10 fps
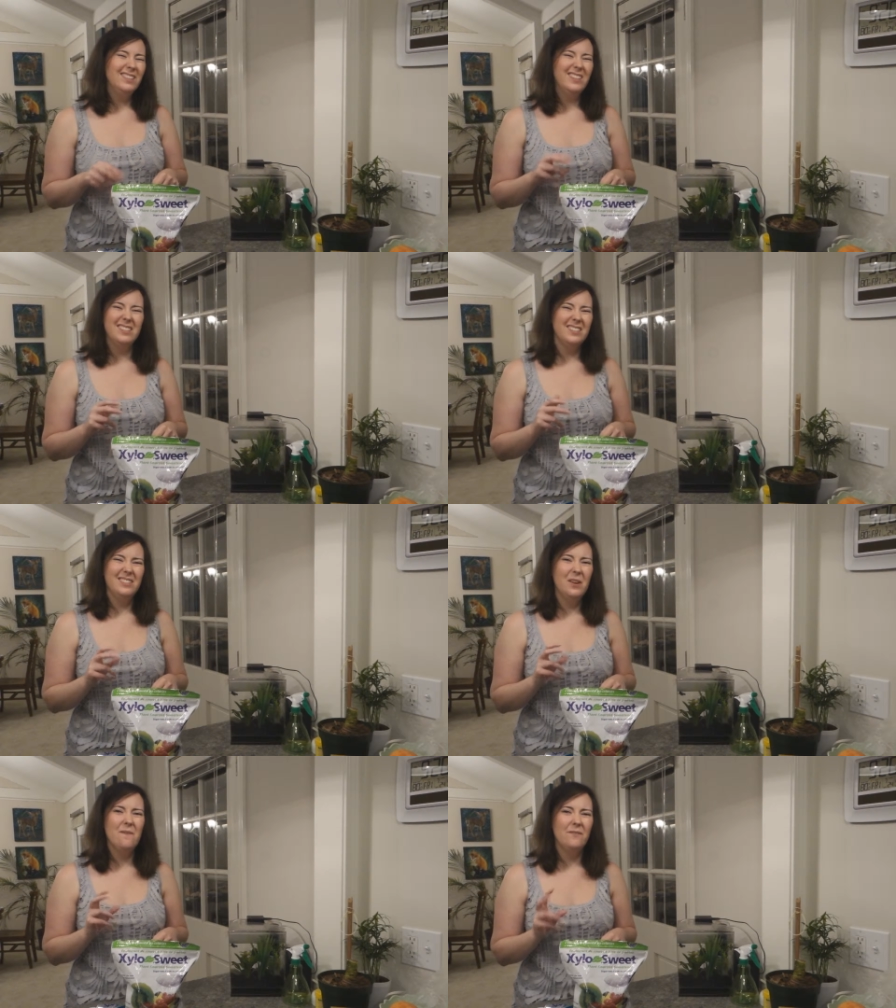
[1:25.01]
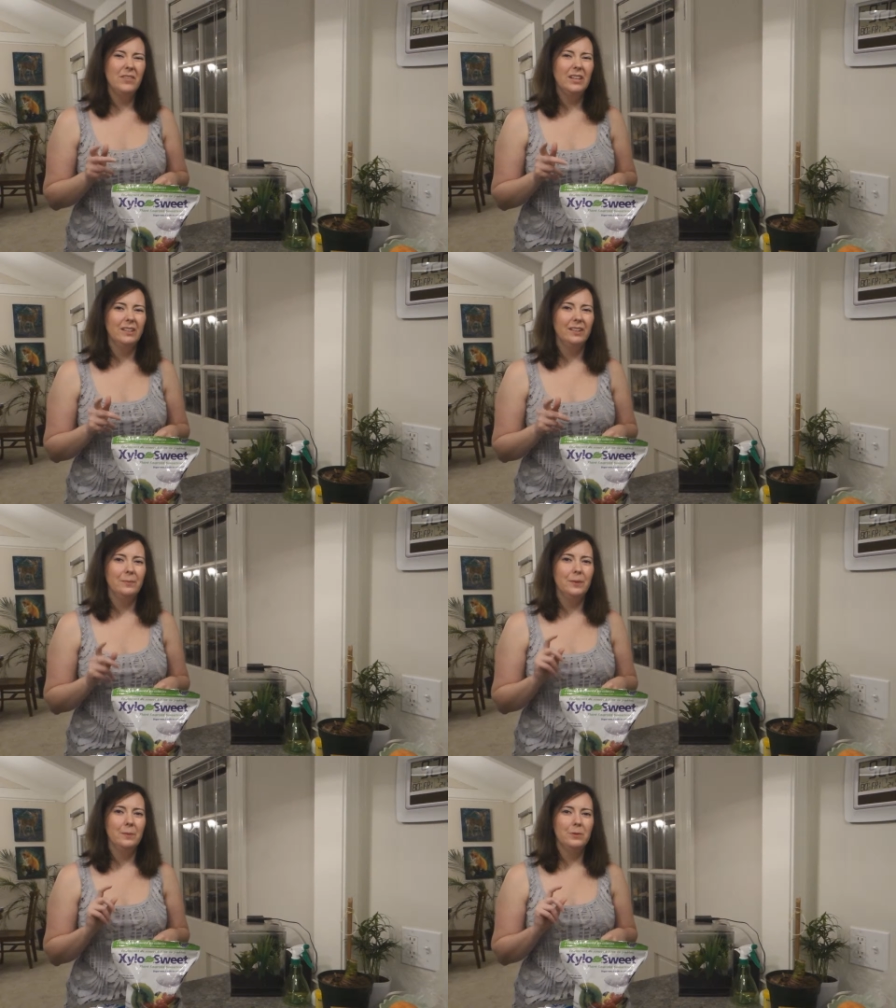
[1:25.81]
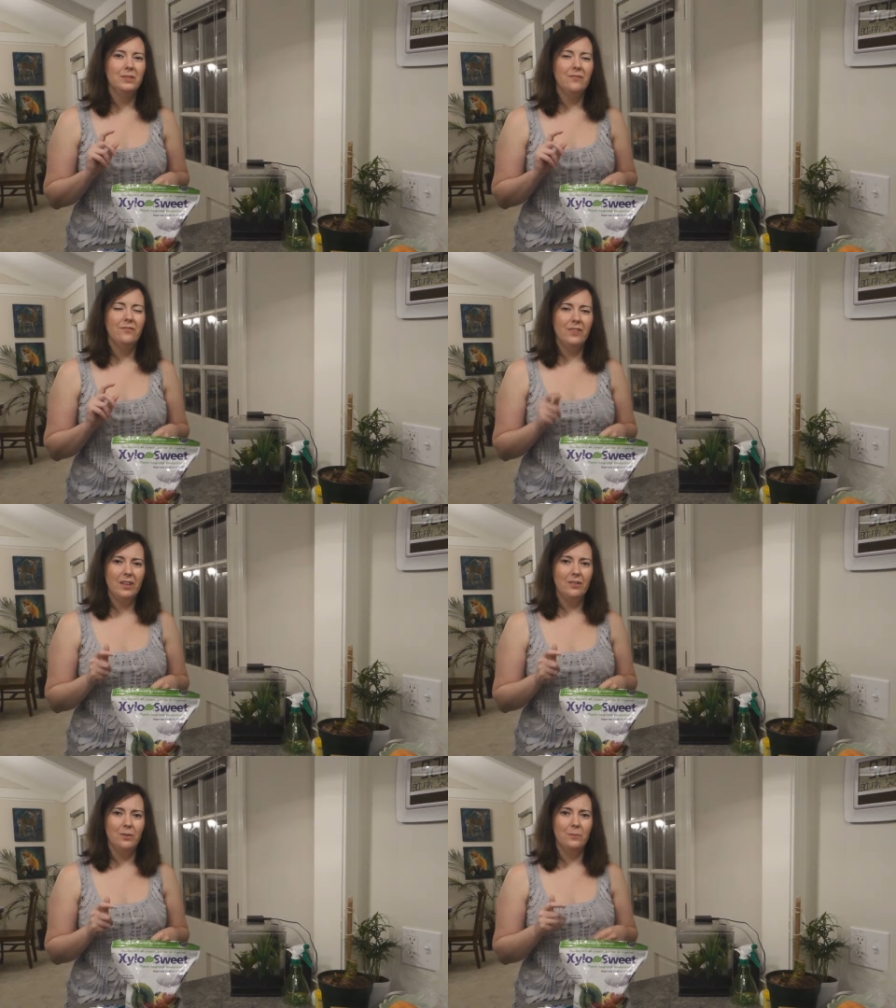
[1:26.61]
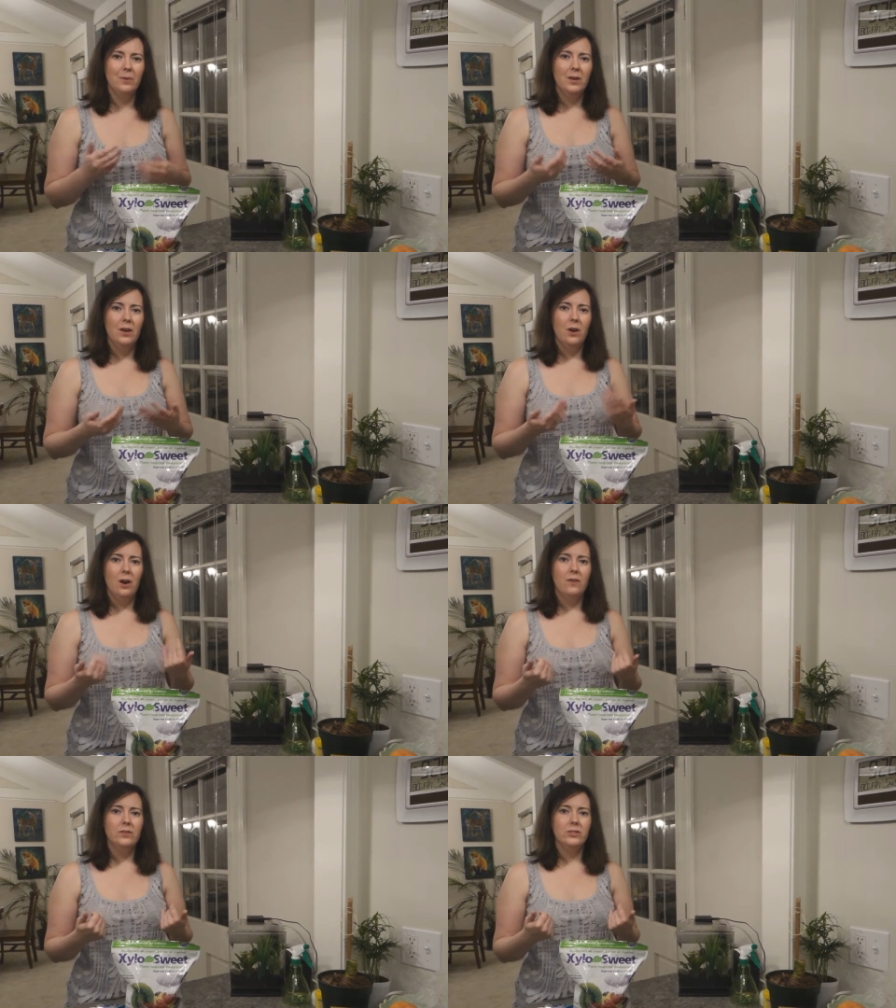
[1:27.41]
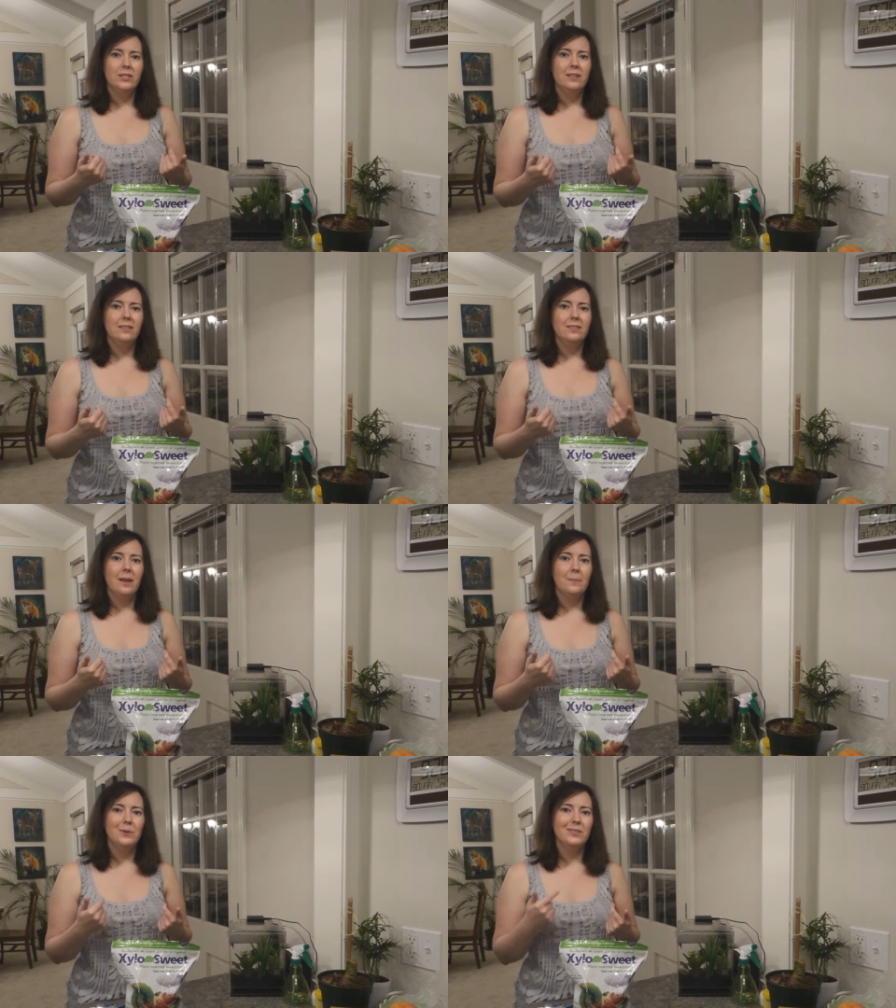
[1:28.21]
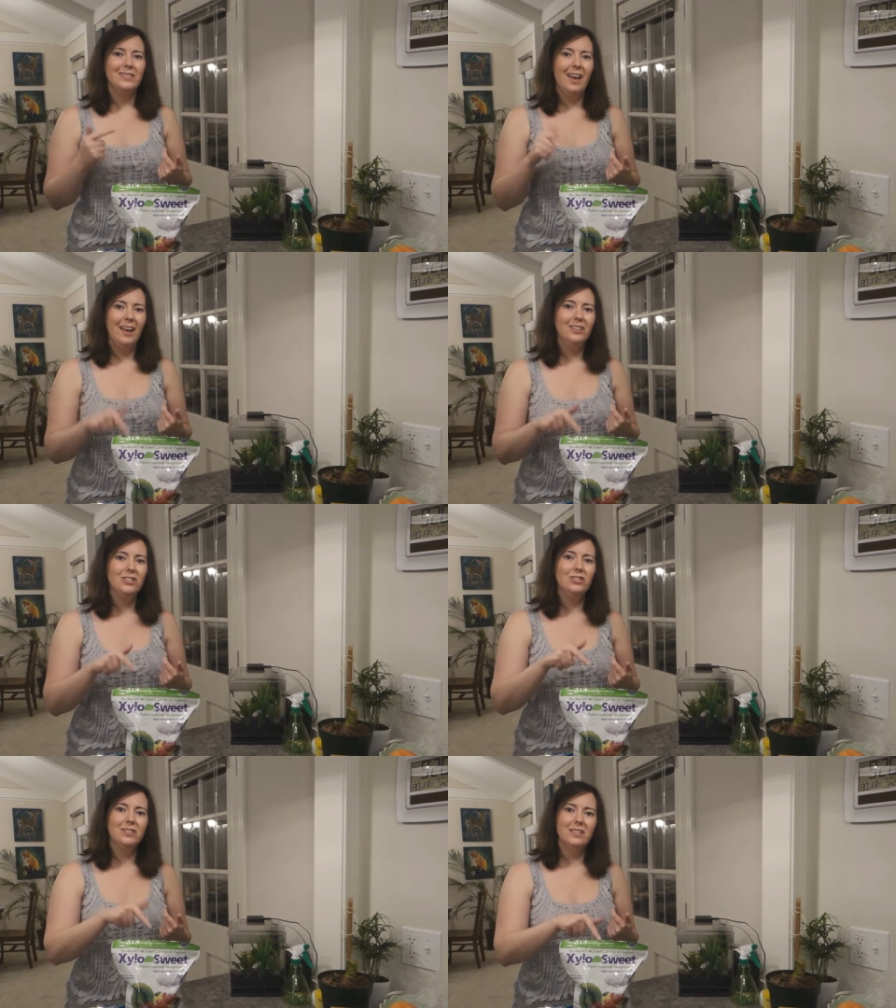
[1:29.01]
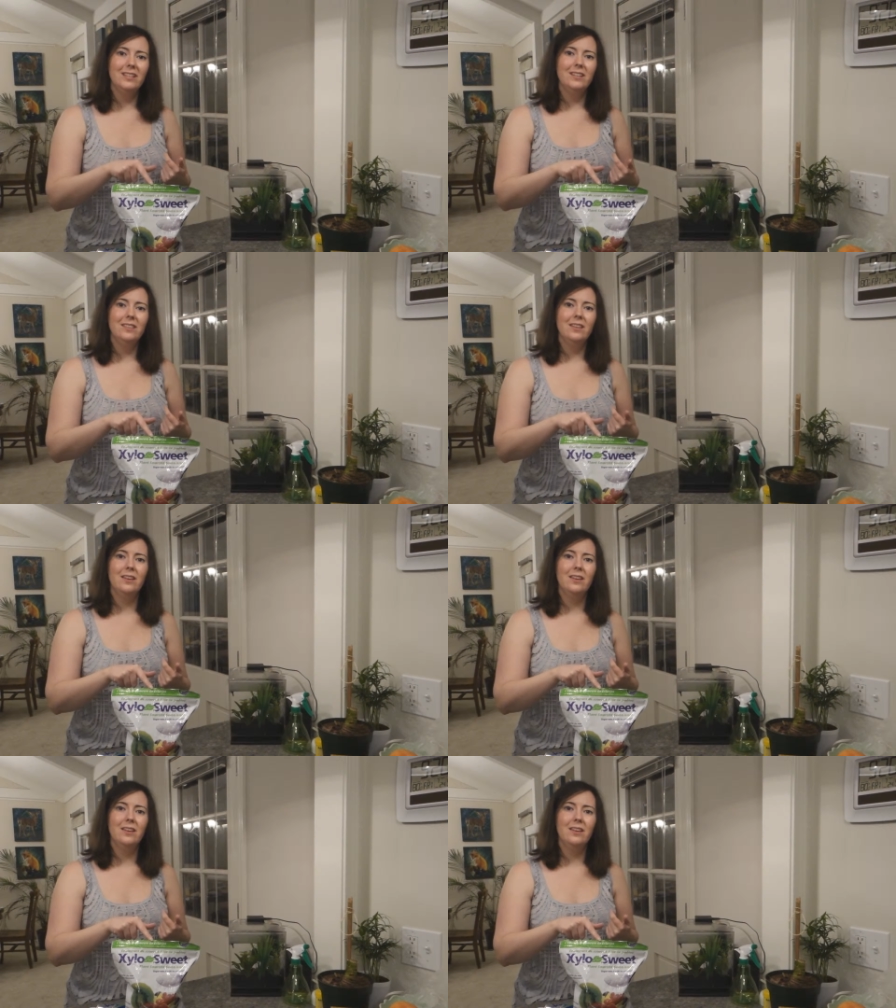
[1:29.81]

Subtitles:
You don't feel it, but it puts a film over your teeth that protects your teeth